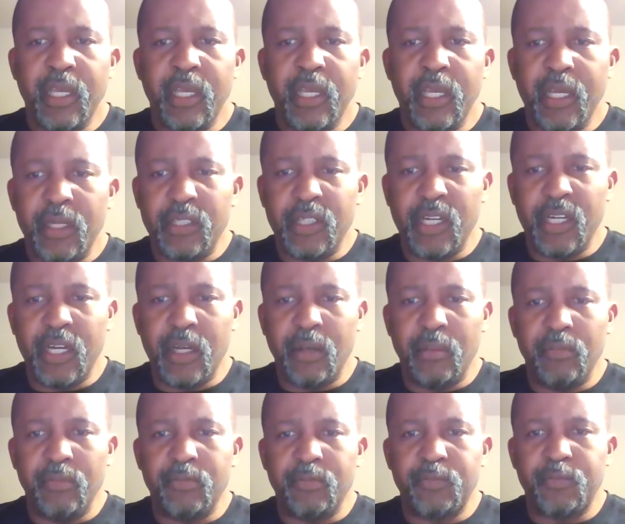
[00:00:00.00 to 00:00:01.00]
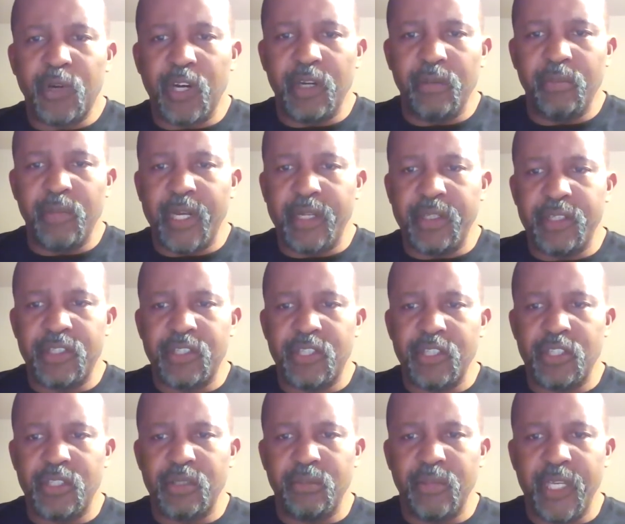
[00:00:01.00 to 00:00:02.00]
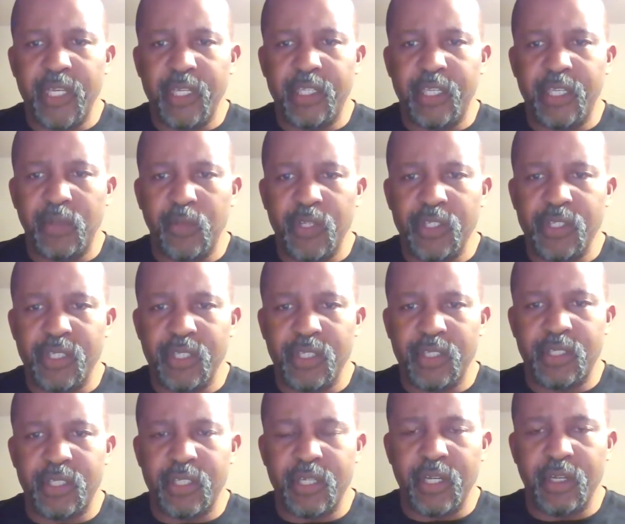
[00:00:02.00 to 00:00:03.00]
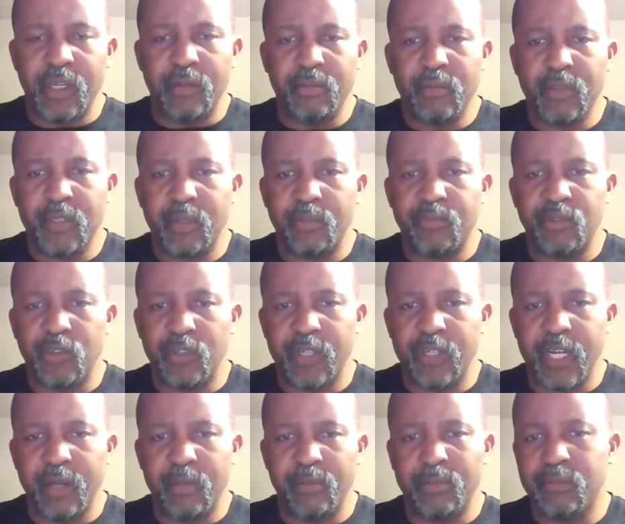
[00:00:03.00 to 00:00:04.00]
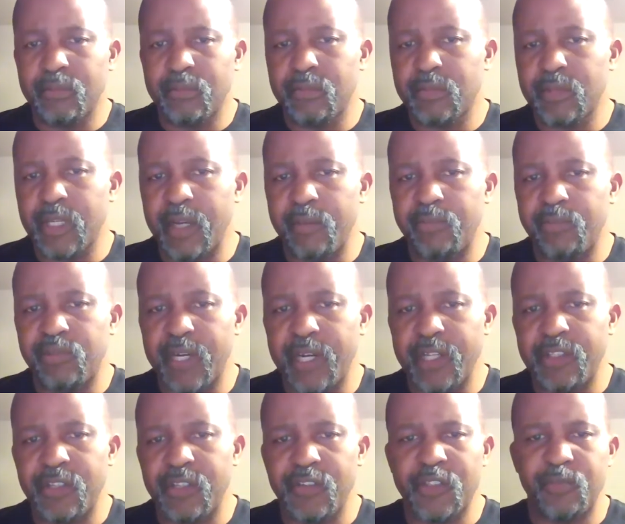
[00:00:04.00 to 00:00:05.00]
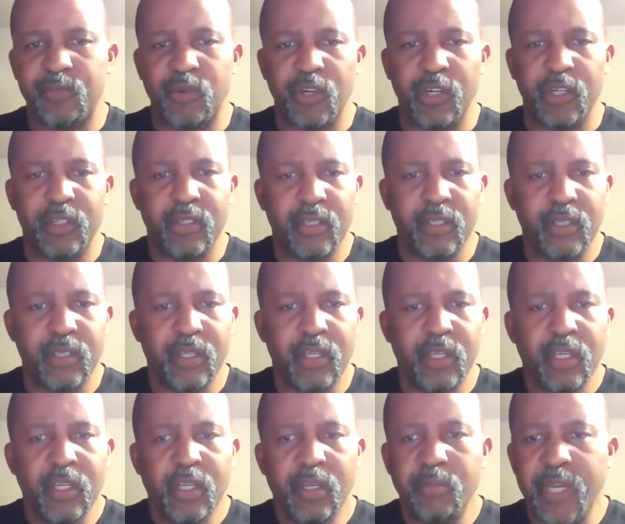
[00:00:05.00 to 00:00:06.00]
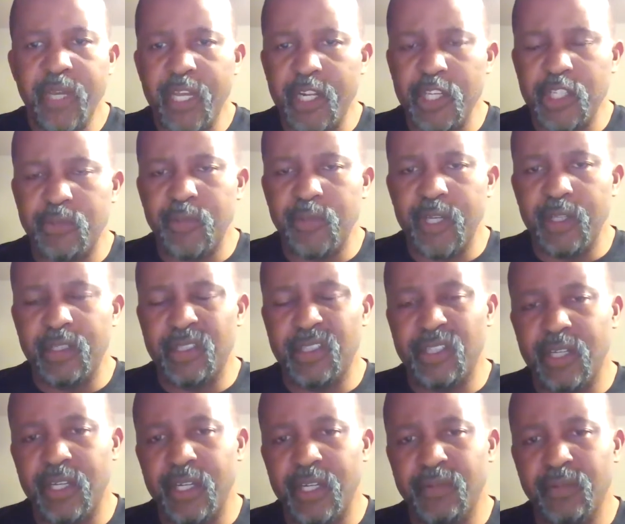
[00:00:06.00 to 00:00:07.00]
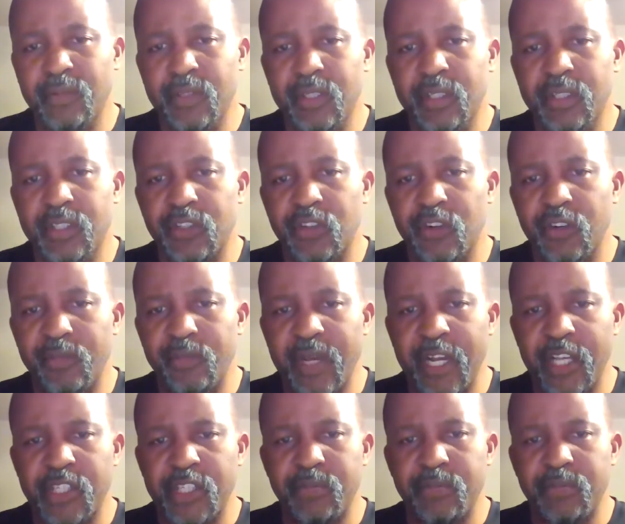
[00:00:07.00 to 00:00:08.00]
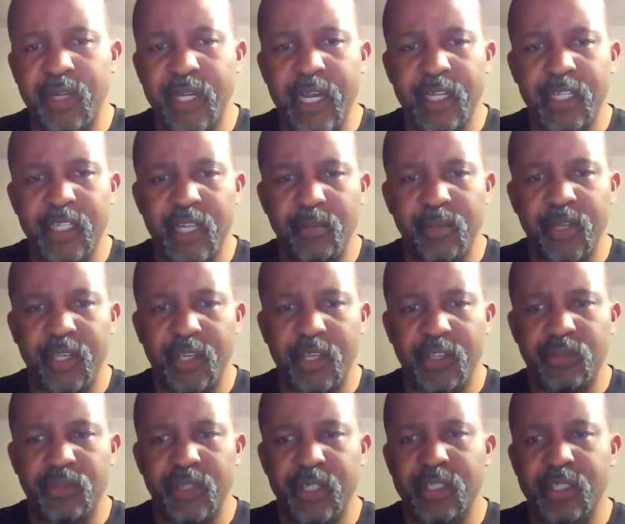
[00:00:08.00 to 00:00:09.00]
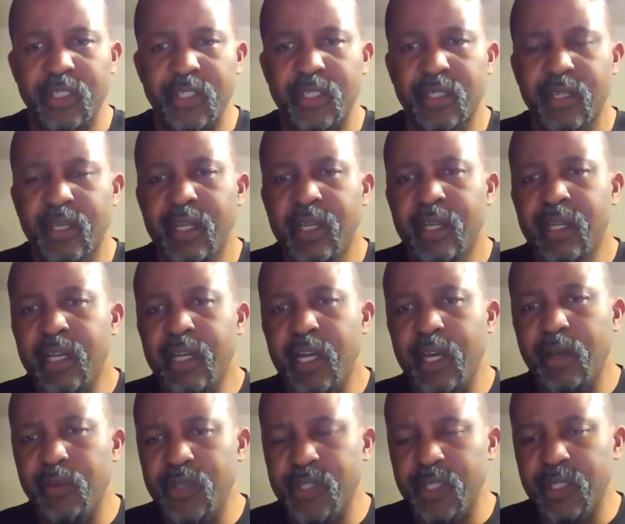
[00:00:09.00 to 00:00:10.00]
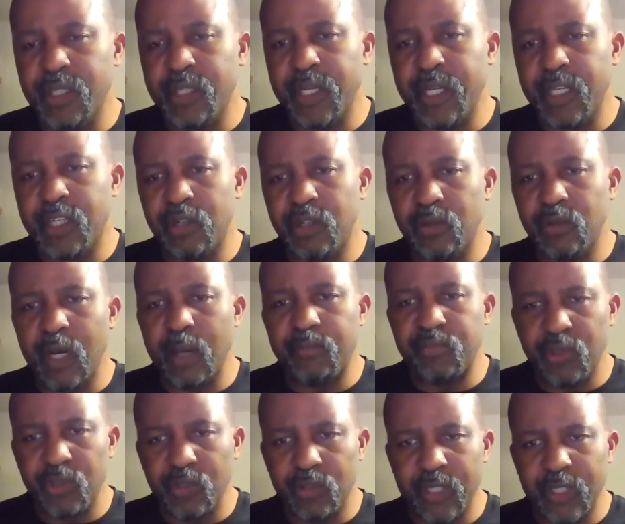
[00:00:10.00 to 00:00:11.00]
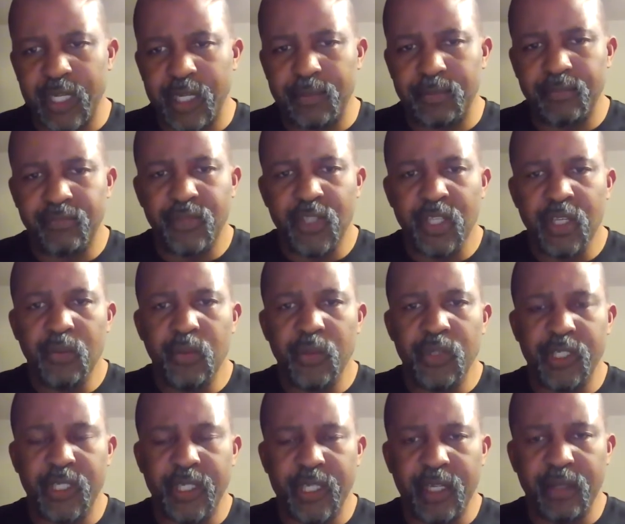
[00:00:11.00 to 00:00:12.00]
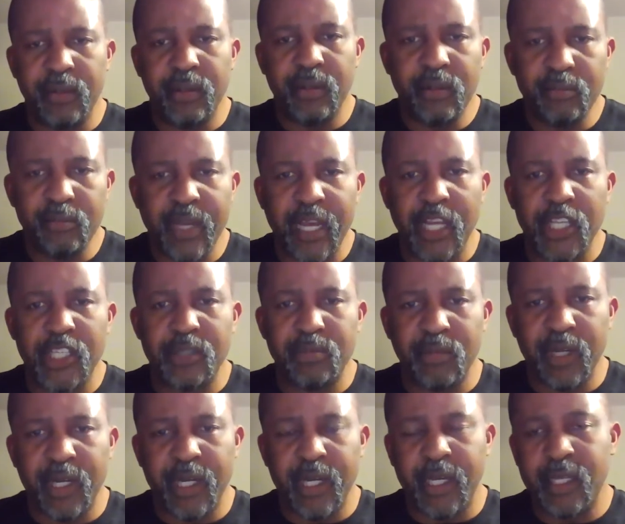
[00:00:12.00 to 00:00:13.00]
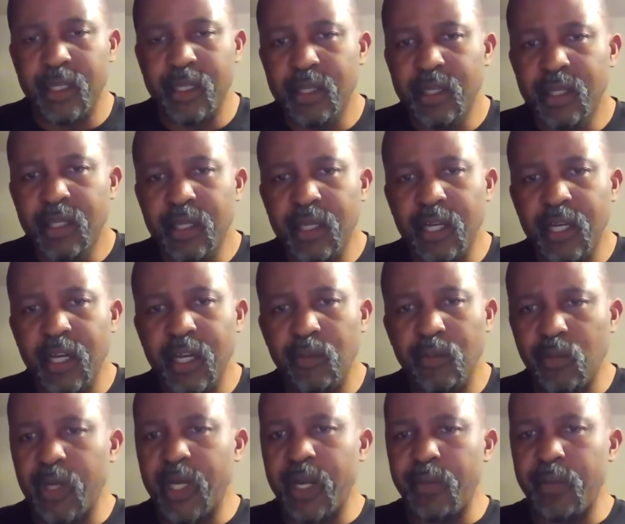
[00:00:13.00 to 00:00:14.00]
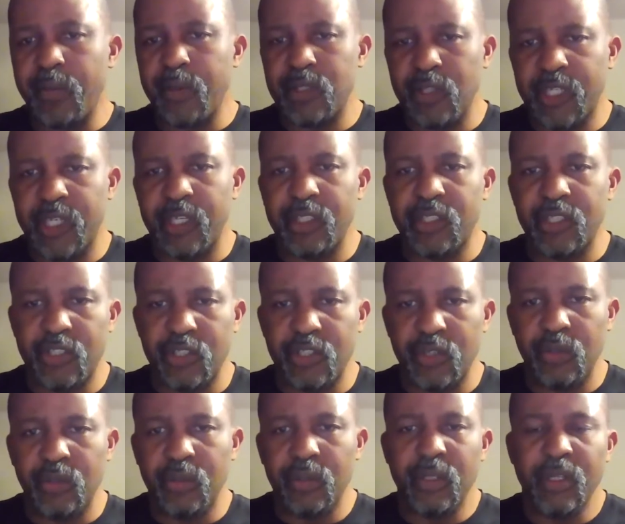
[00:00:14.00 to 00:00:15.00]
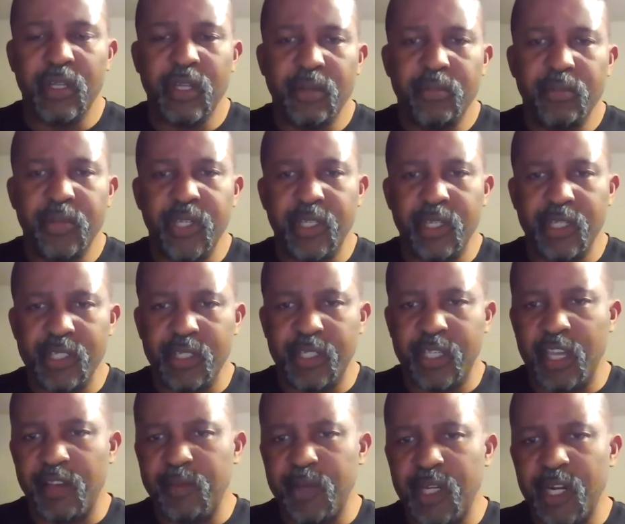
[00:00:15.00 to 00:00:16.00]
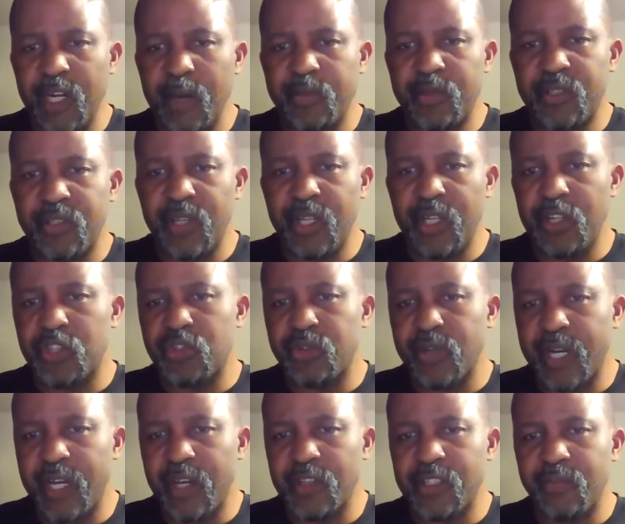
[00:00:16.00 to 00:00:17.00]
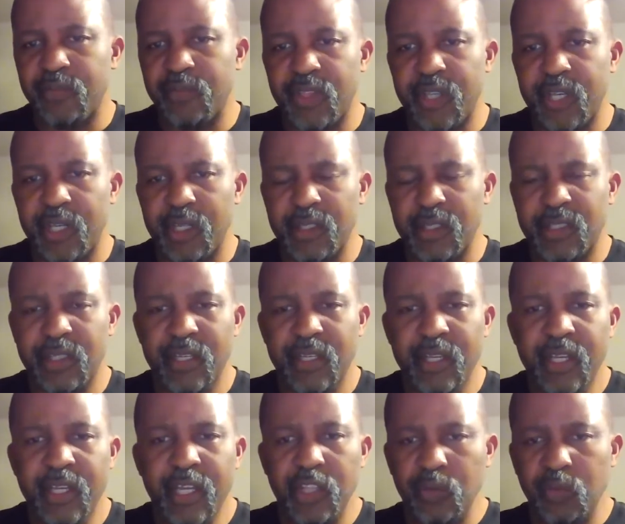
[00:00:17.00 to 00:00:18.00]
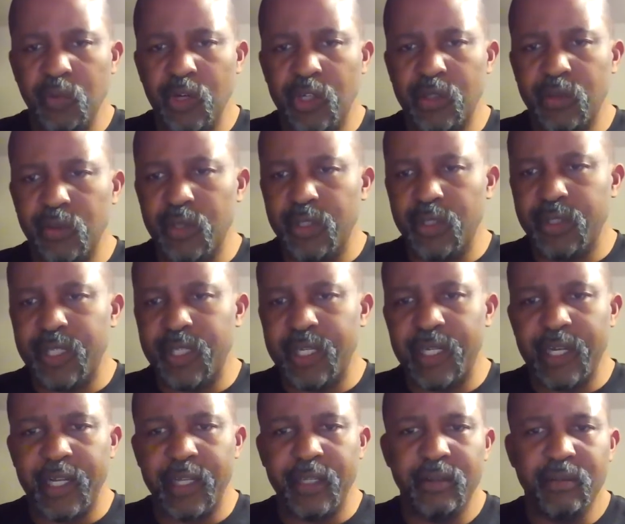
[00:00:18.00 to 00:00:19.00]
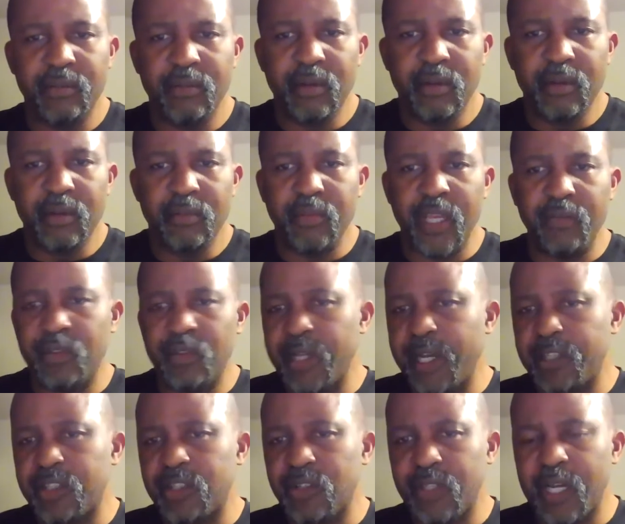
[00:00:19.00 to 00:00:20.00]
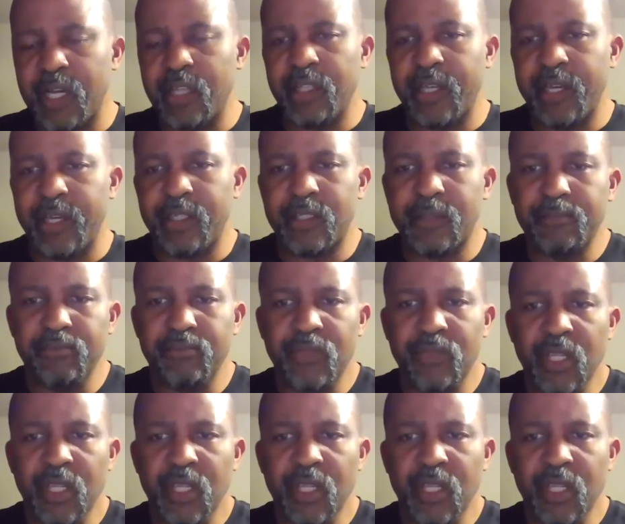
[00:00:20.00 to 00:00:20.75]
And part of my decision making was that the program I applied to sport management sort of matched my academic interests. I was in a co-op program, which again matched my what I was looking to do because it gave me an opportunity to try out some things in the work world that I may have liked or not liked.